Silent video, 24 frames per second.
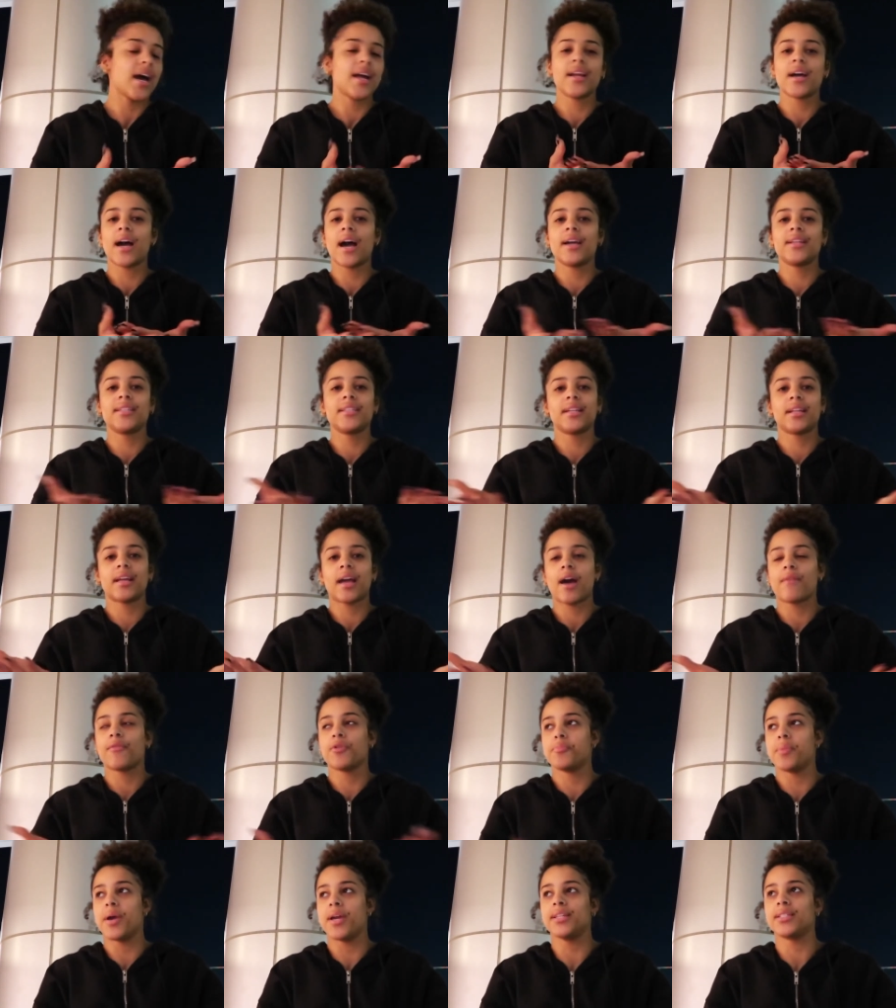I didn't
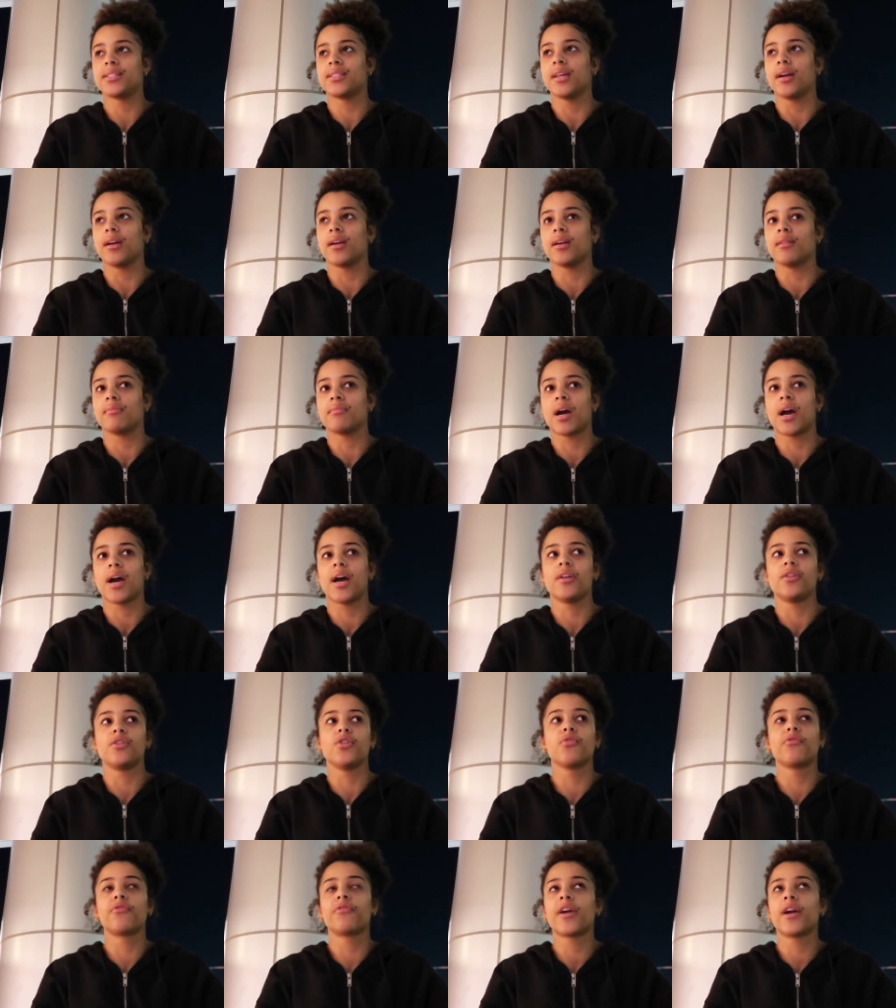have a base there. I had
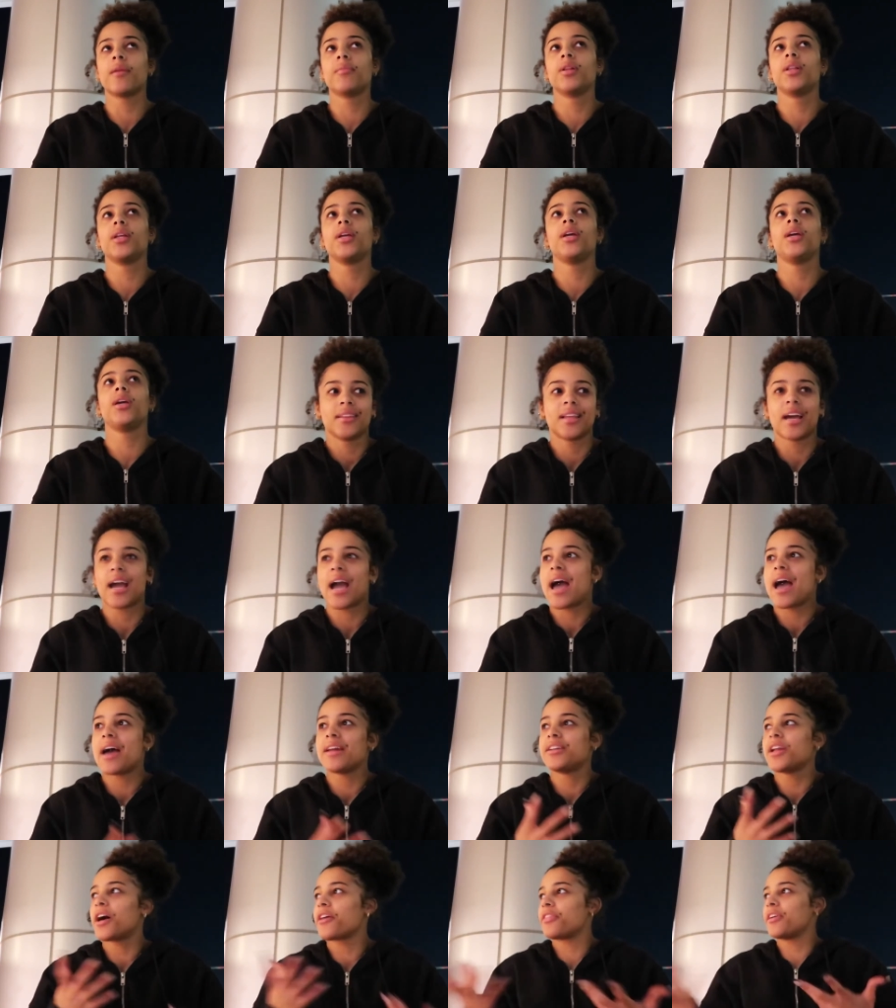no family. Like, I
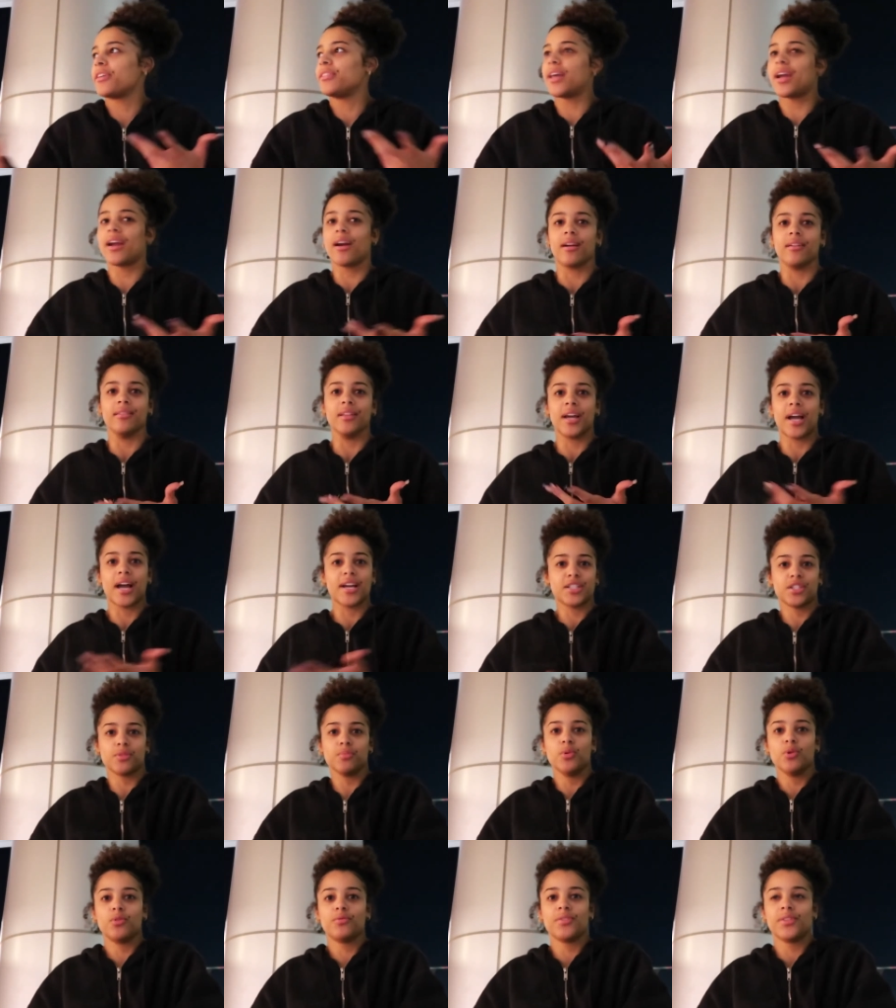had nothing there. Like, I
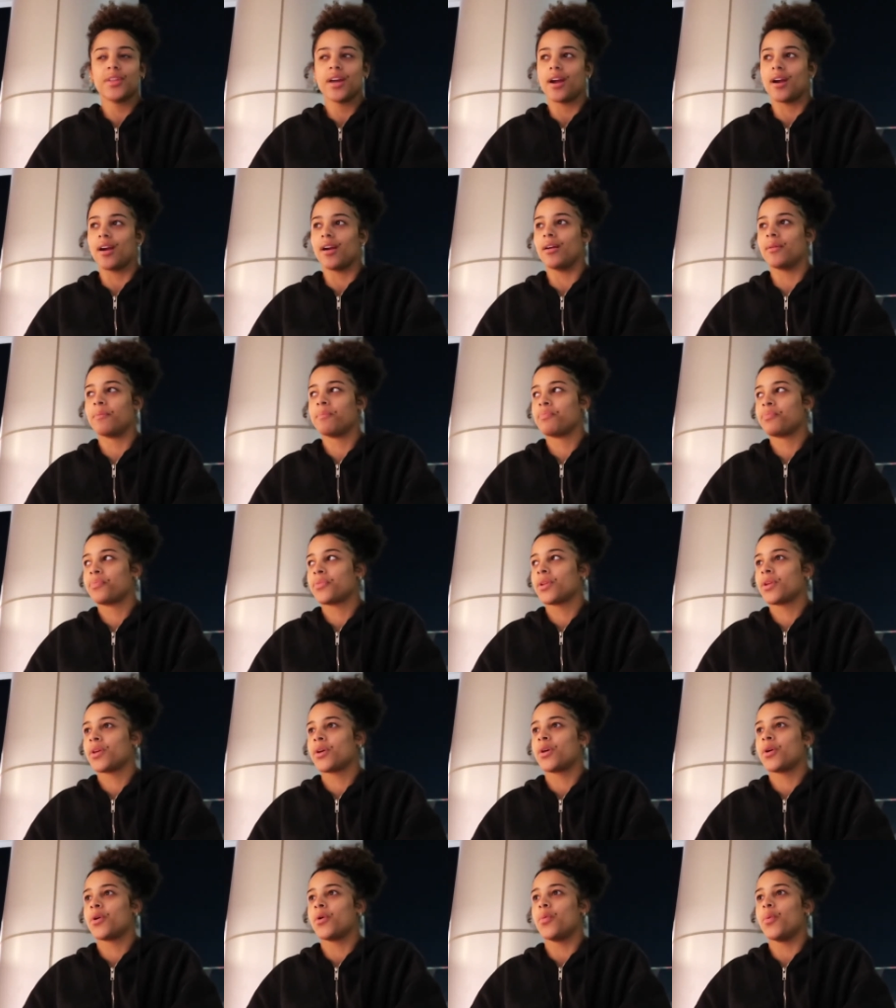just moved there
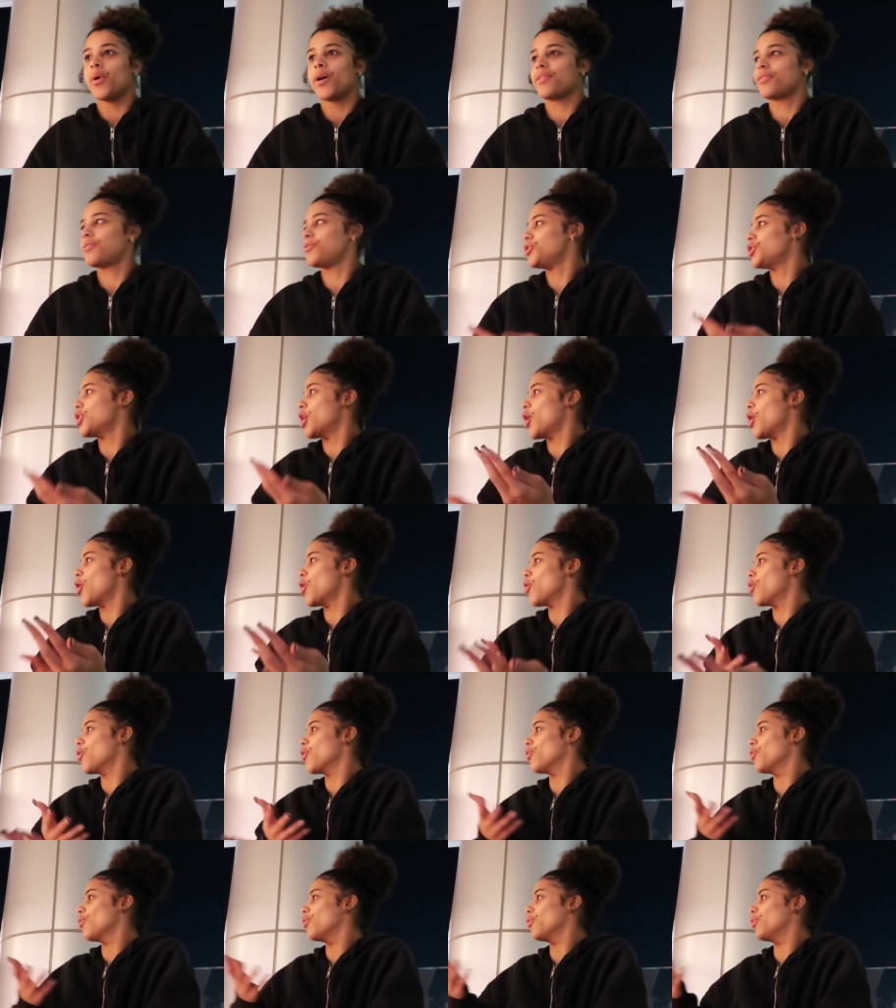with
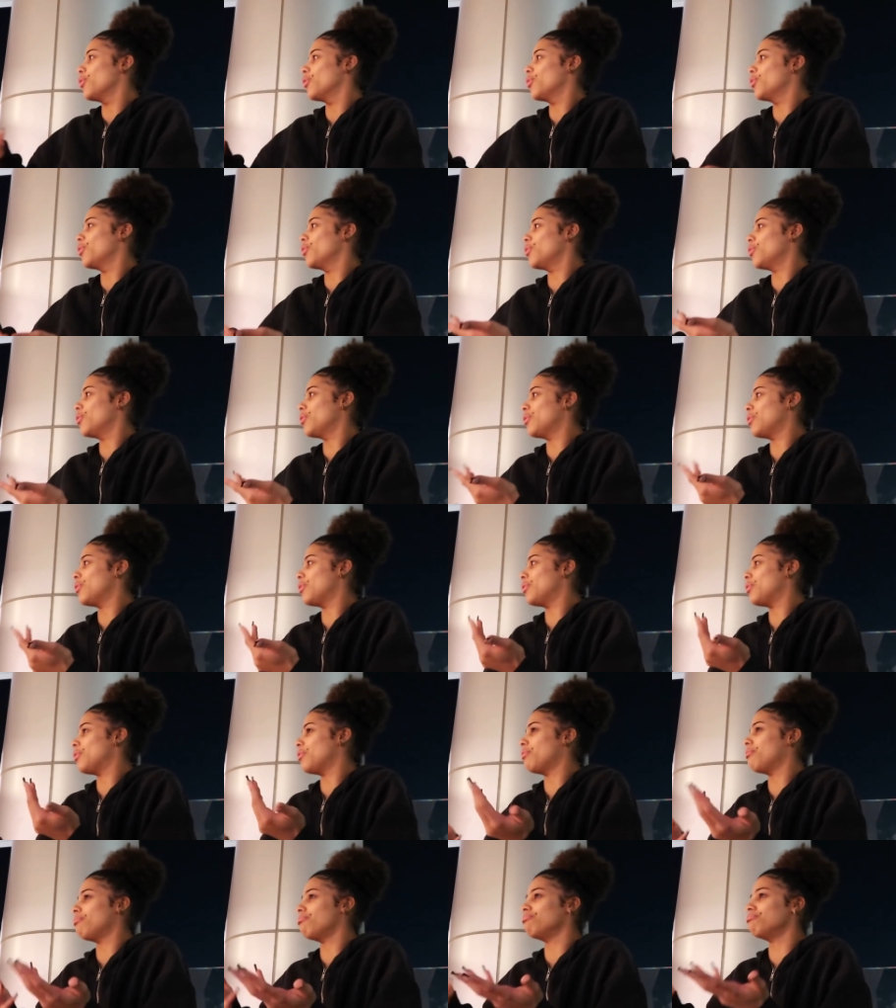no
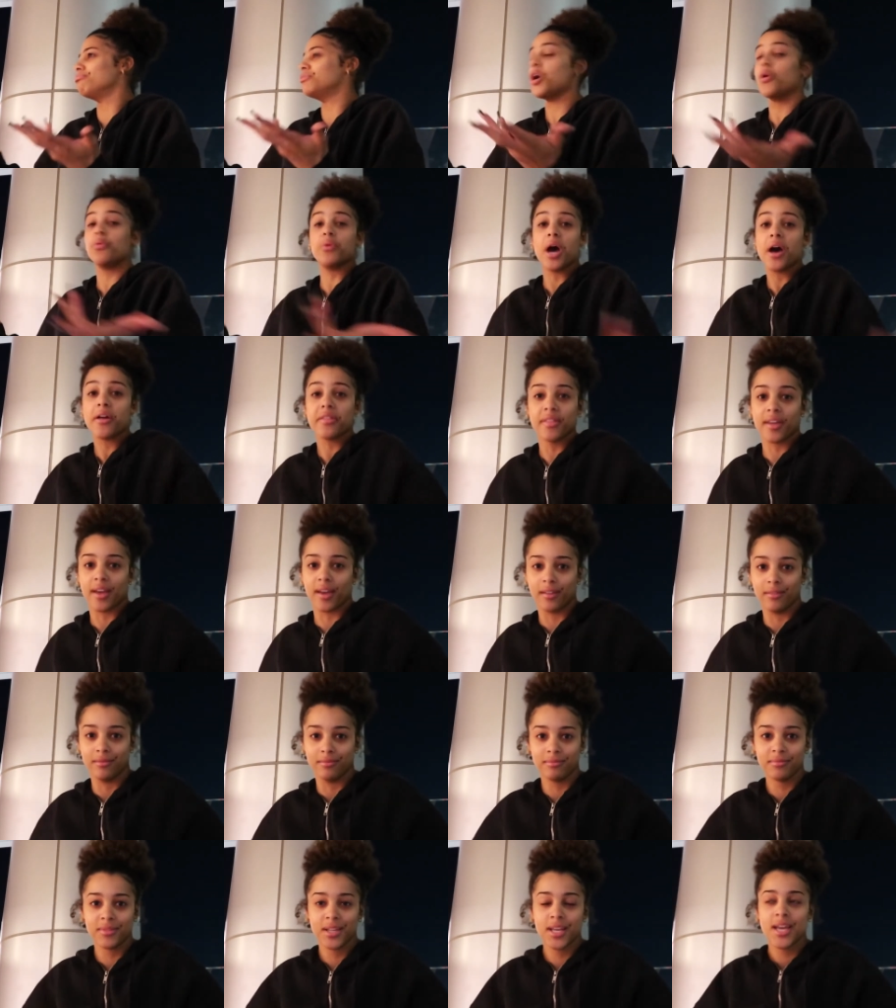nothing.
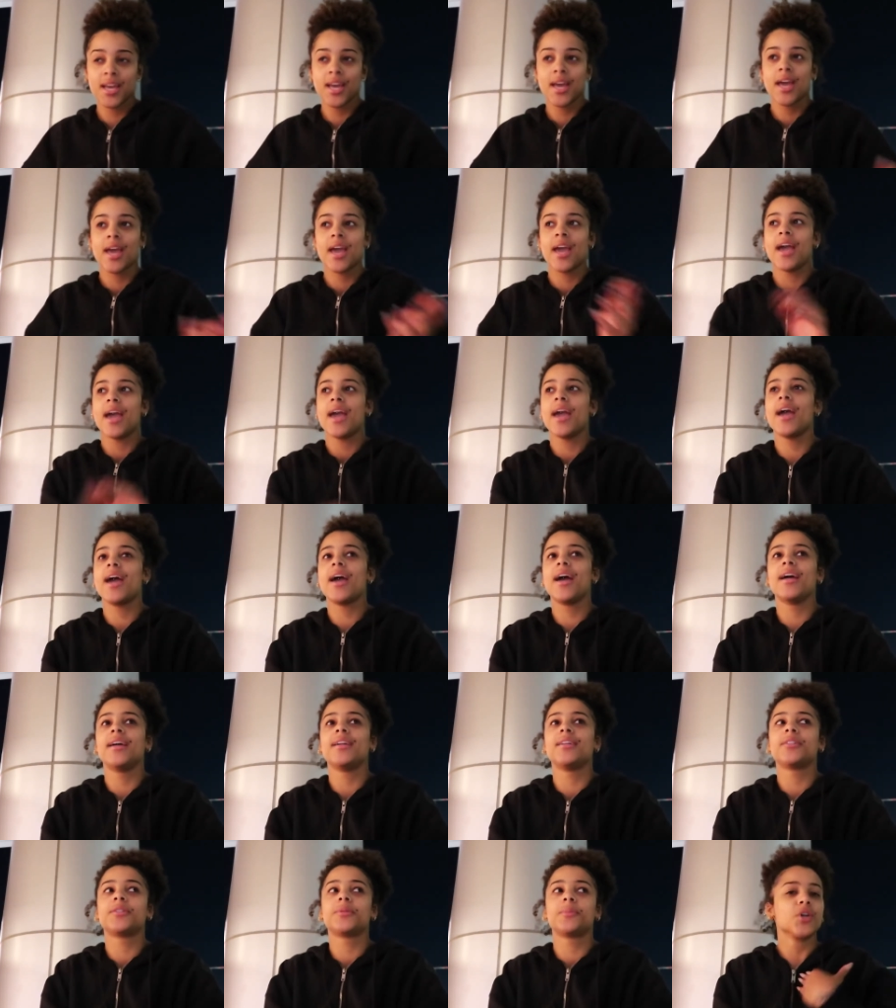
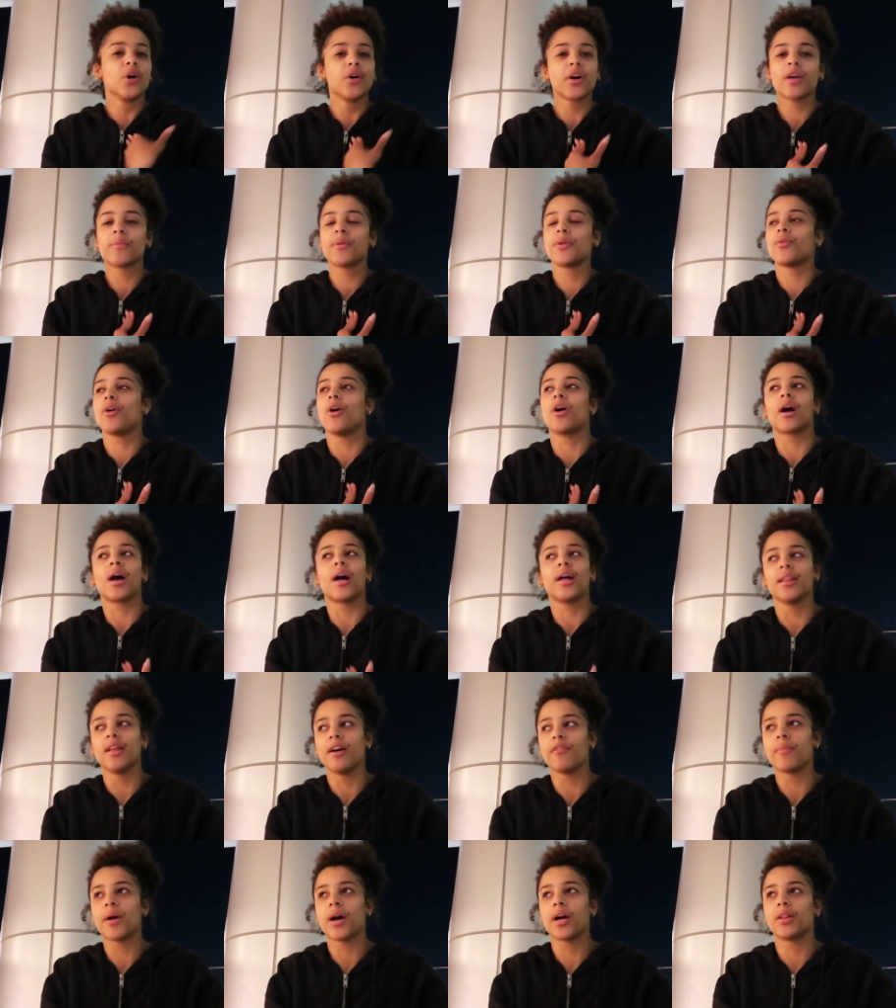And don't get me wrong, I
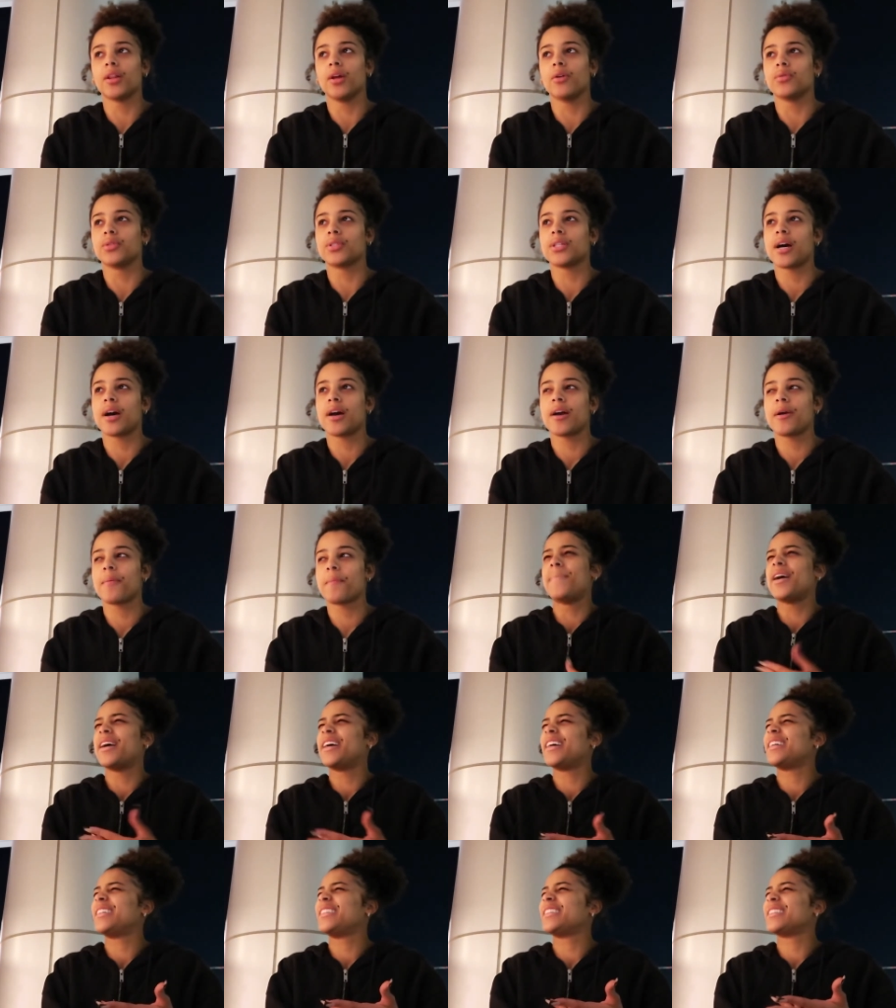love my alone time,
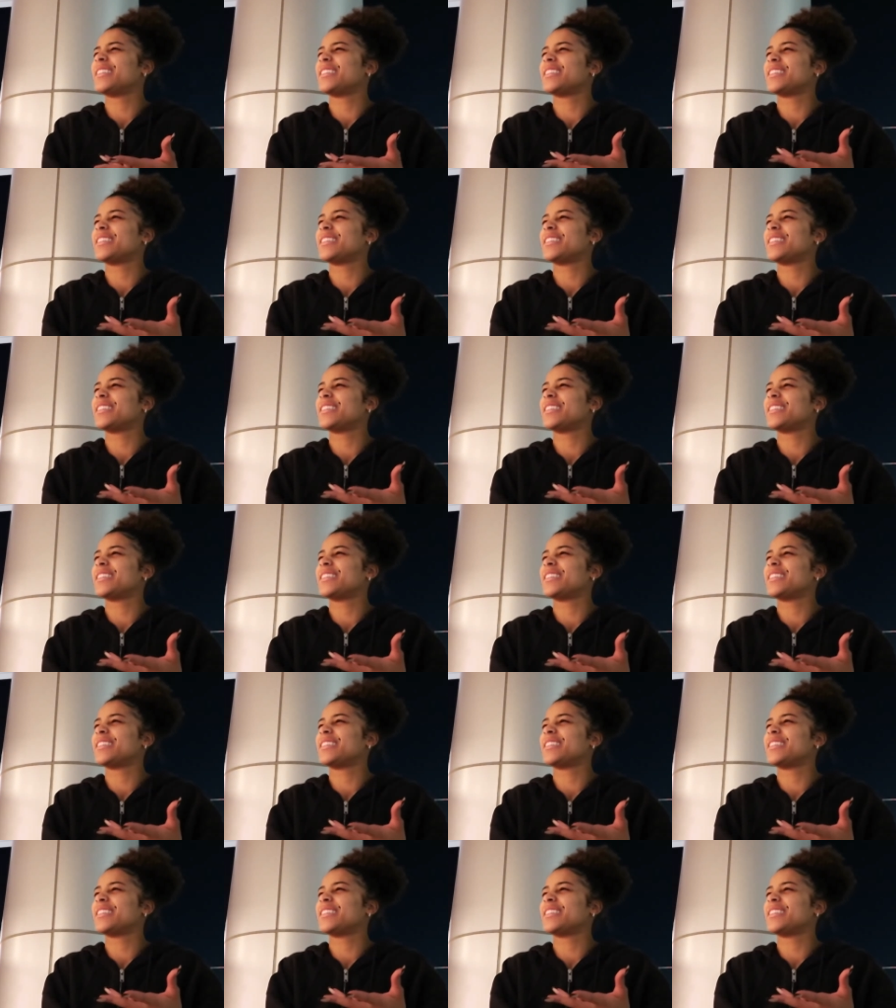but